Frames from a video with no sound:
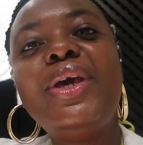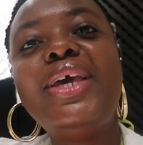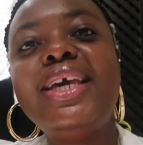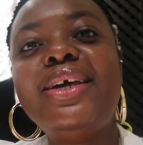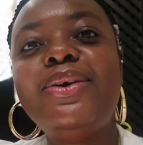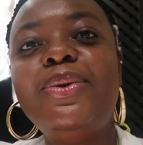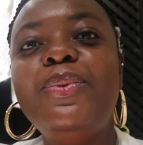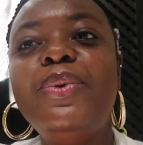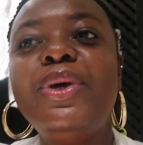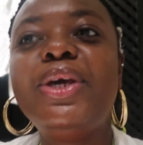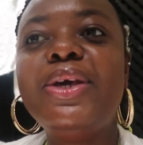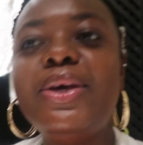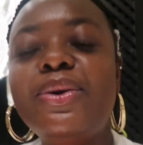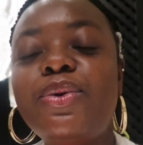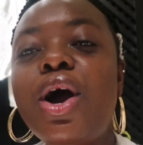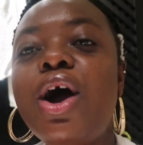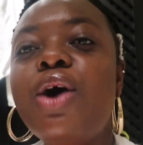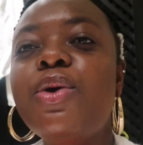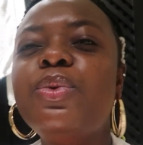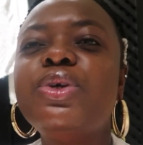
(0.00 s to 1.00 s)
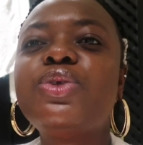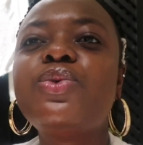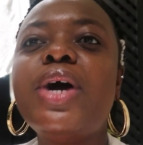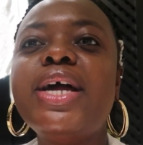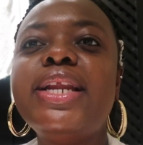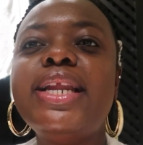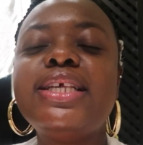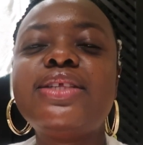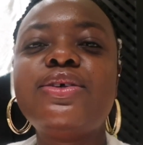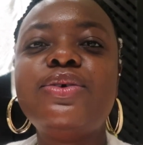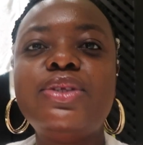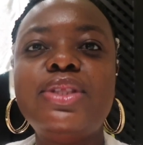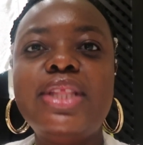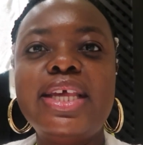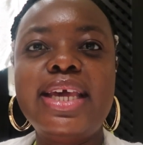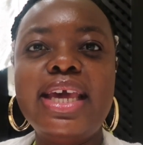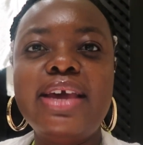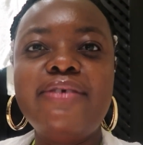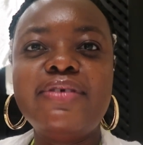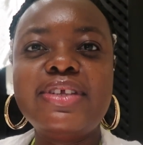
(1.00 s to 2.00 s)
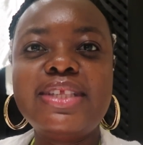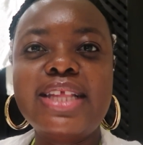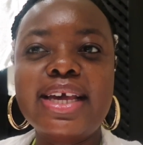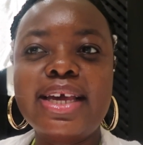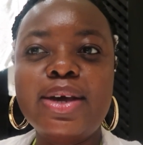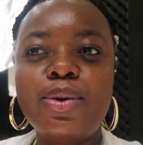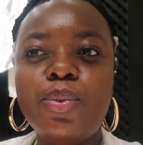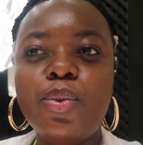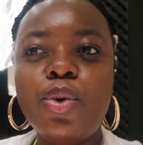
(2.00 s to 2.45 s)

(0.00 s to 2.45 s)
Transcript: we kicked we kicked. Oh, it was quite nice because they gave us like a